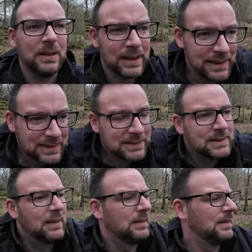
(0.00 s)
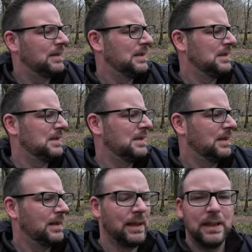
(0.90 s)
It's
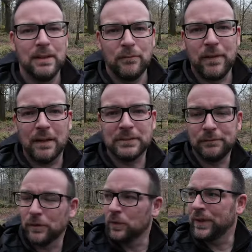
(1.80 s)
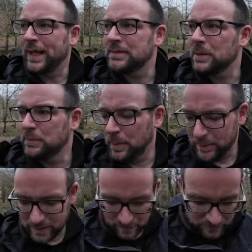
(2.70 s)
3:55 now, so we've
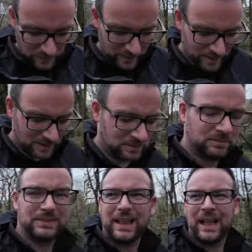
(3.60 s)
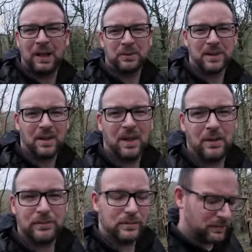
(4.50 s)
probably got another hour and a
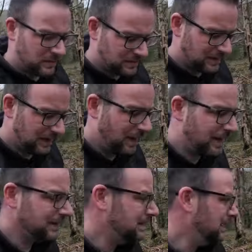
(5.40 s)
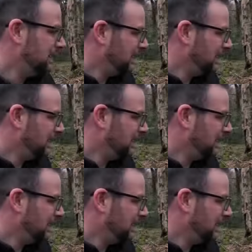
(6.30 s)
half of light.